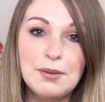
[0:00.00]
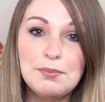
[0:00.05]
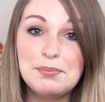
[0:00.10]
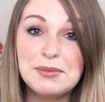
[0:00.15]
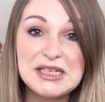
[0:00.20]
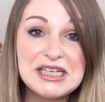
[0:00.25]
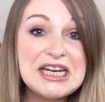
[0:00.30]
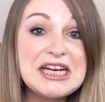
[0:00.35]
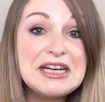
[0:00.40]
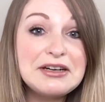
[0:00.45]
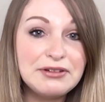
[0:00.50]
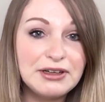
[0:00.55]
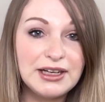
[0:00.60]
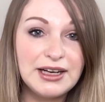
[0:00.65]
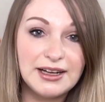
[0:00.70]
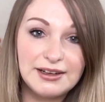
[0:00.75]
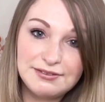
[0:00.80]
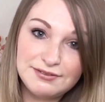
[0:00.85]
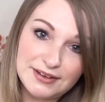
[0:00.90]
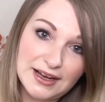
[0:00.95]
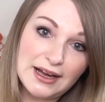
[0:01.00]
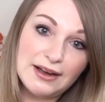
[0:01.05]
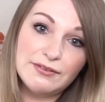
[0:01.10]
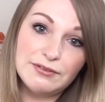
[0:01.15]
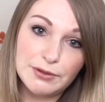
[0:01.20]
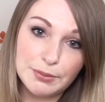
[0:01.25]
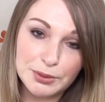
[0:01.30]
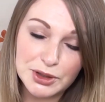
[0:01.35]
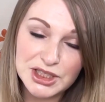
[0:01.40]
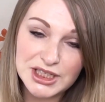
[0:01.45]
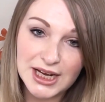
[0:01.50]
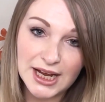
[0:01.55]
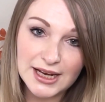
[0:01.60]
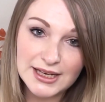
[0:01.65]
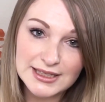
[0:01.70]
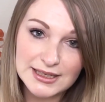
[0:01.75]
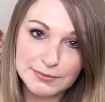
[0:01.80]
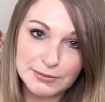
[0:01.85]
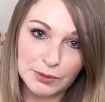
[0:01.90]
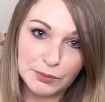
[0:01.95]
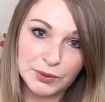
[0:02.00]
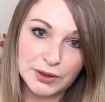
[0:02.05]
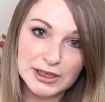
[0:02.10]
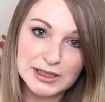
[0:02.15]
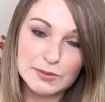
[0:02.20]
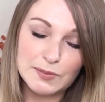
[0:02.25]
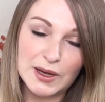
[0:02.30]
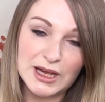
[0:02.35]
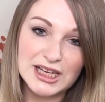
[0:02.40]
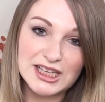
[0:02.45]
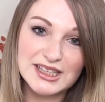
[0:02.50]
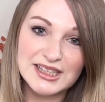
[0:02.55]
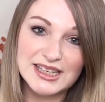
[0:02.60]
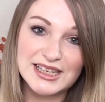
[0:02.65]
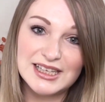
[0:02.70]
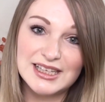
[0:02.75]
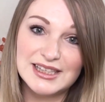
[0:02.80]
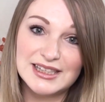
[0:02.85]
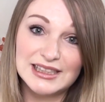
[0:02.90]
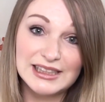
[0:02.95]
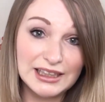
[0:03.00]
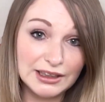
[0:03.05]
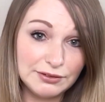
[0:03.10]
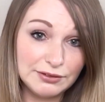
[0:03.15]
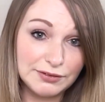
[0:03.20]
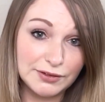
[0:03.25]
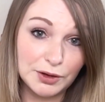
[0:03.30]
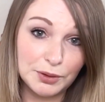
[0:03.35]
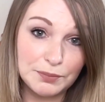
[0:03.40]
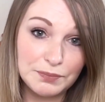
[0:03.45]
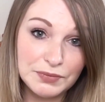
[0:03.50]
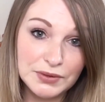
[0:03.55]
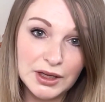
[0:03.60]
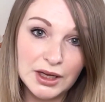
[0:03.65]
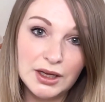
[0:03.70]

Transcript: material I've found for protecting my workspace is cling film.